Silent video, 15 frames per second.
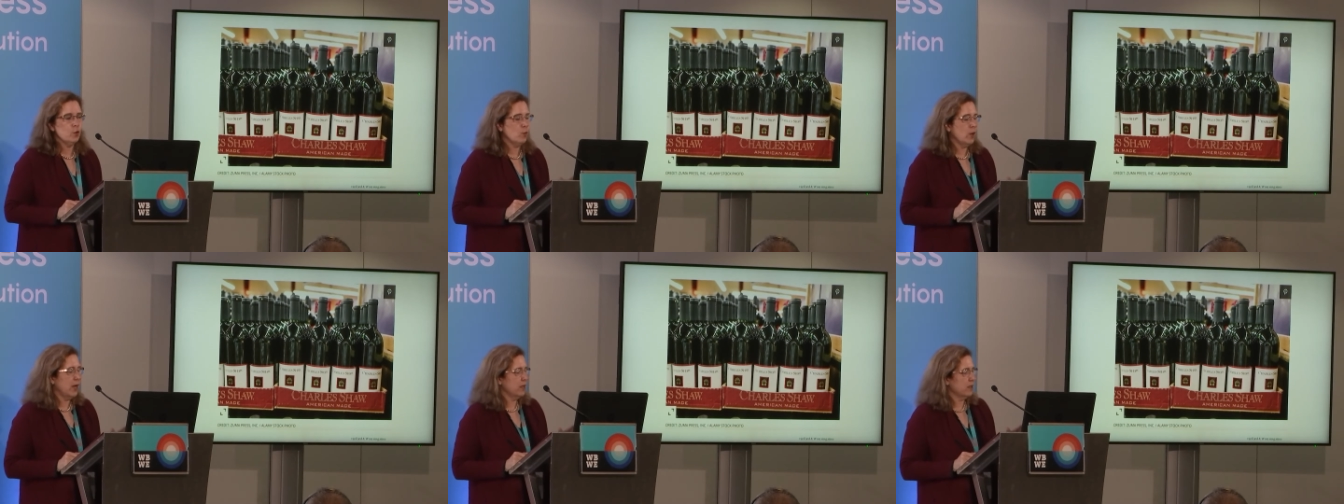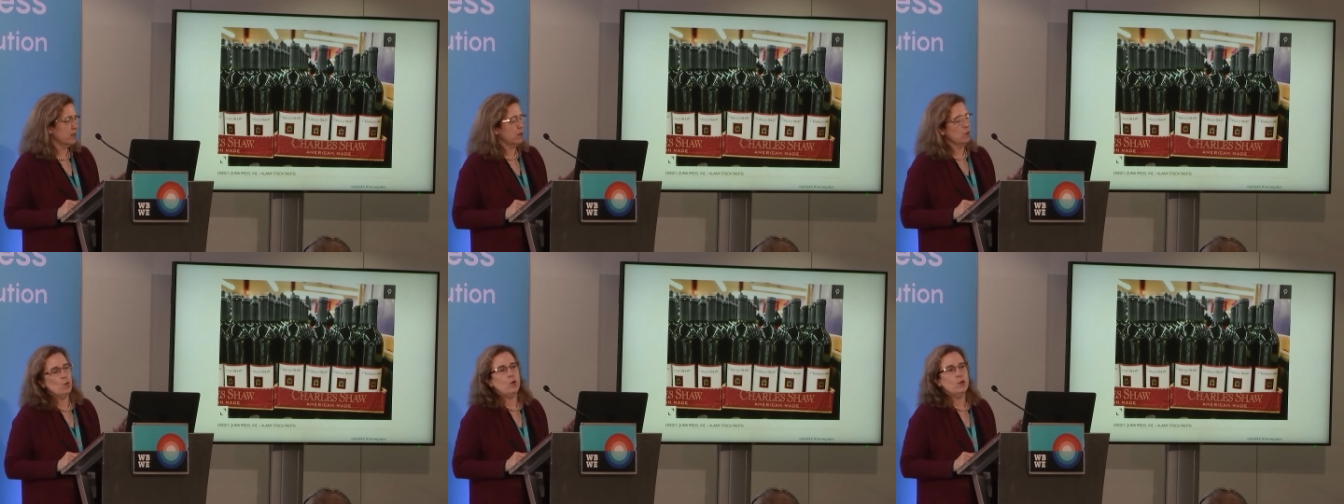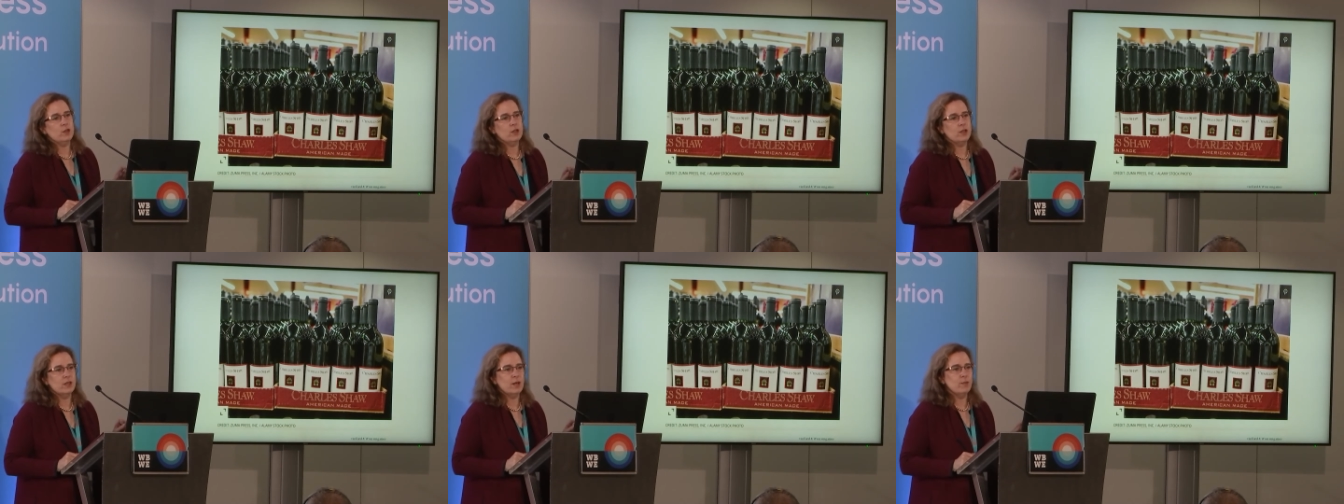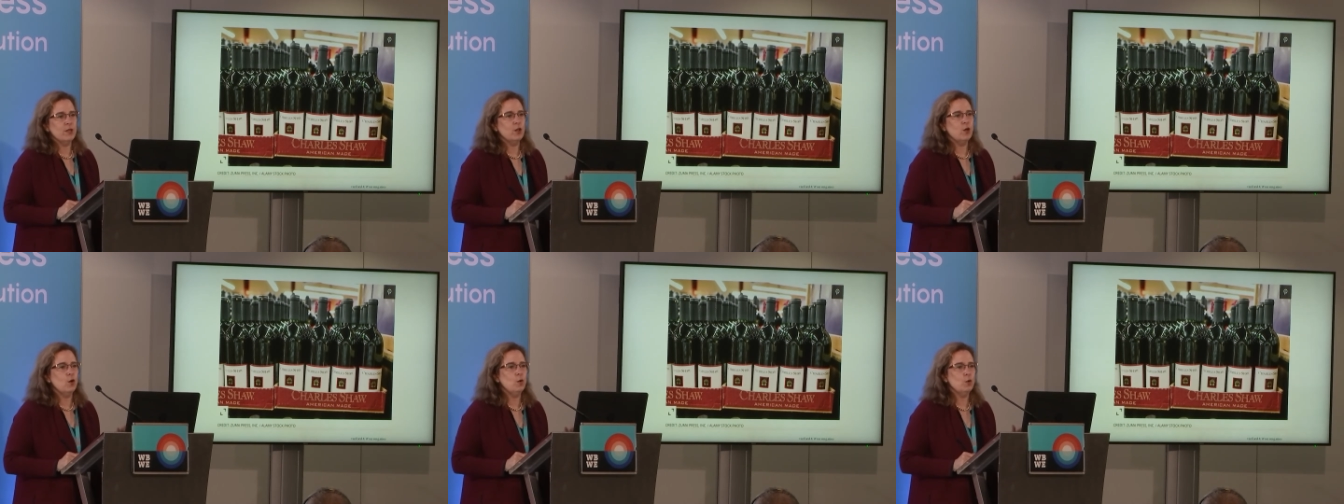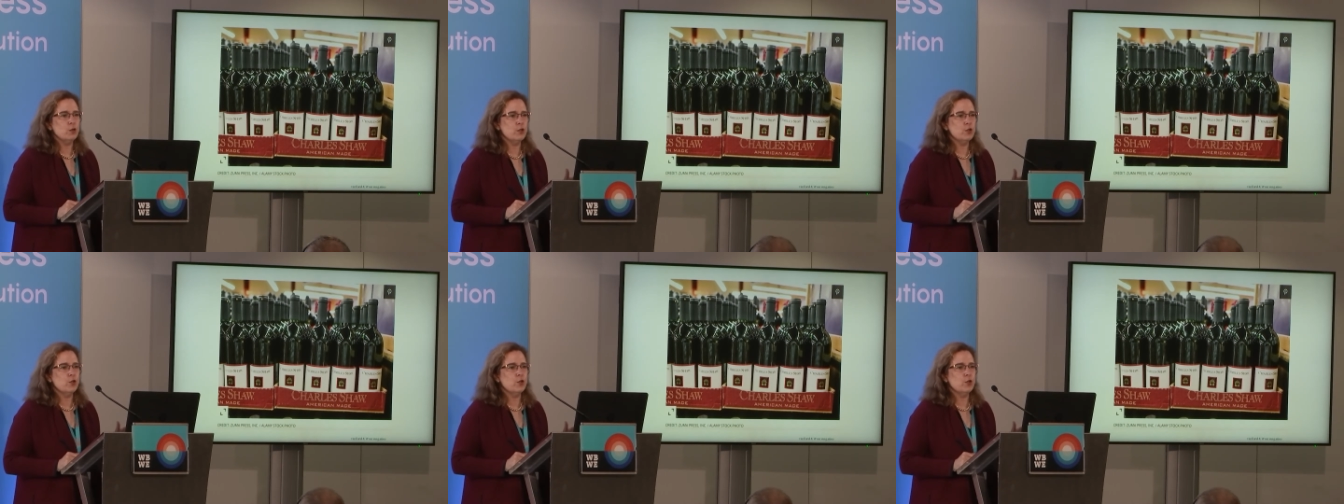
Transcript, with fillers: US was something called